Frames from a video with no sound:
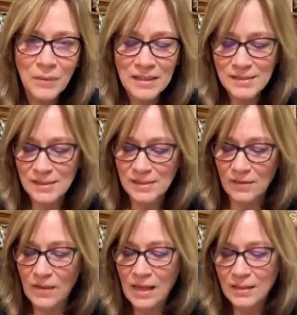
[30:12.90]
What is this
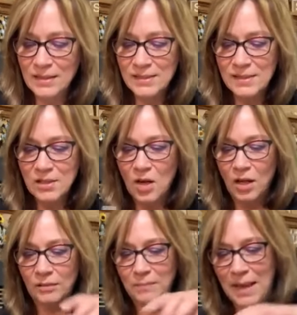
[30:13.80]
stuff? This is
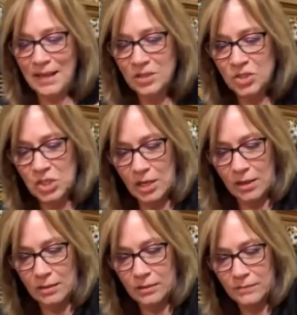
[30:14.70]
called matte
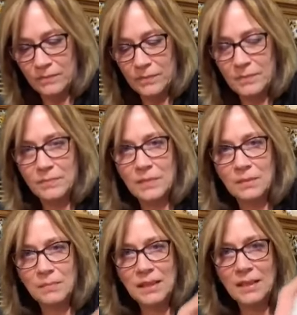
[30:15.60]
gel
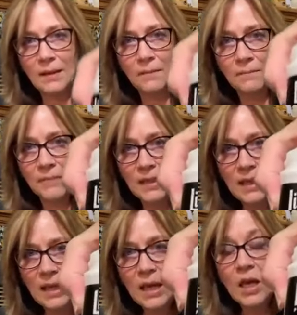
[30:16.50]
medium
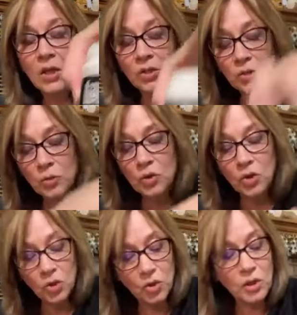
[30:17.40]
you
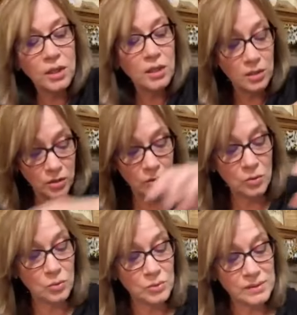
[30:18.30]
could
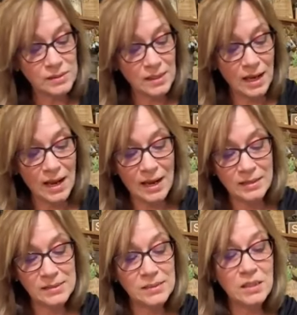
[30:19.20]
use,
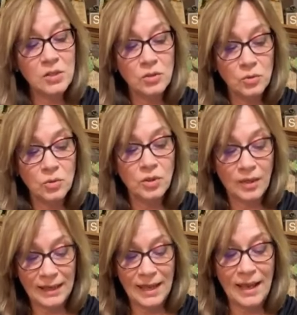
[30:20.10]
honestly, you
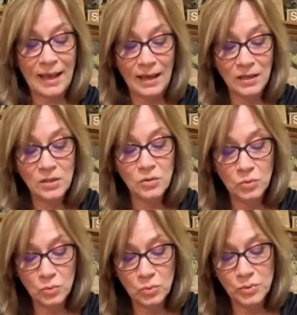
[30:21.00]
can
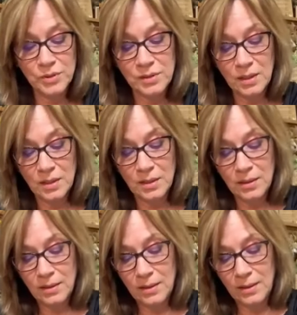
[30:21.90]
use
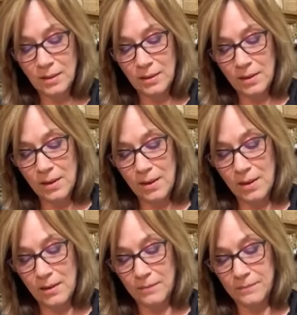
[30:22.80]

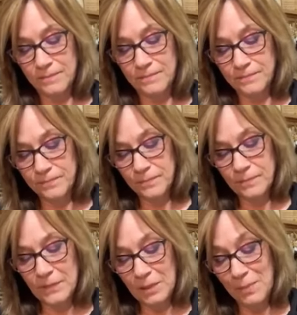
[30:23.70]
um,
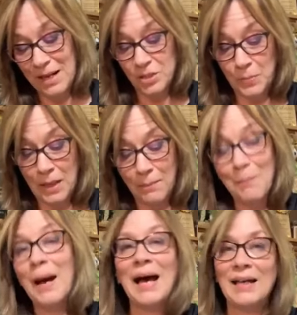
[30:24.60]
Mod,
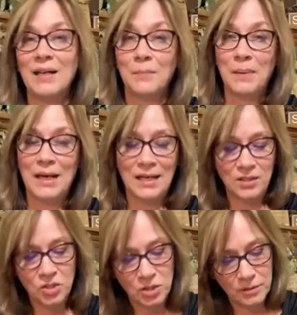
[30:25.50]
Mod
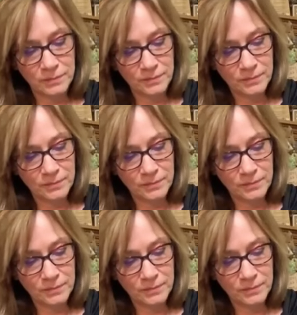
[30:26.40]
Podge